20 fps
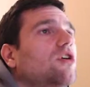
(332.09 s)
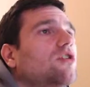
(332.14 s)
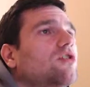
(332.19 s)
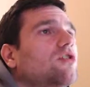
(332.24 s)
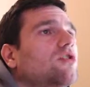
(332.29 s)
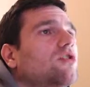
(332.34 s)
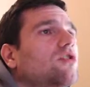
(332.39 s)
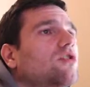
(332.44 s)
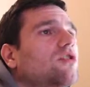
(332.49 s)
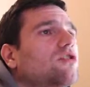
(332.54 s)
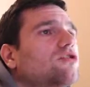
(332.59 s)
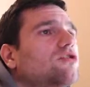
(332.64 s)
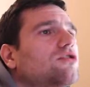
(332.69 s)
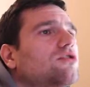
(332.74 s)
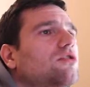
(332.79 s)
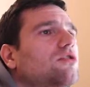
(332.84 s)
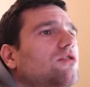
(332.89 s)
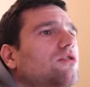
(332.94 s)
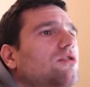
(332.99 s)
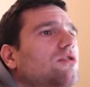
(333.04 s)

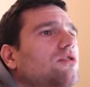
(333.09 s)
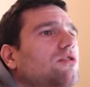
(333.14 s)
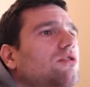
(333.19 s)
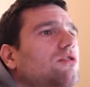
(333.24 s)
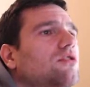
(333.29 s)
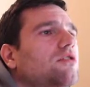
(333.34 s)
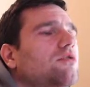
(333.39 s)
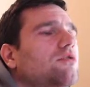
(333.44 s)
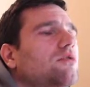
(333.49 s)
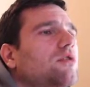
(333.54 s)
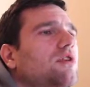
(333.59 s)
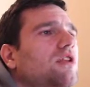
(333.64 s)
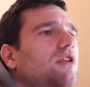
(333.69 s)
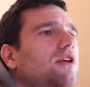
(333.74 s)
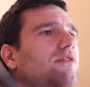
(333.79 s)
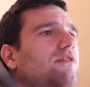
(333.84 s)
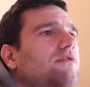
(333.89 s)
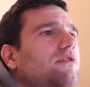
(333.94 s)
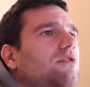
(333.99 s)
rook lift to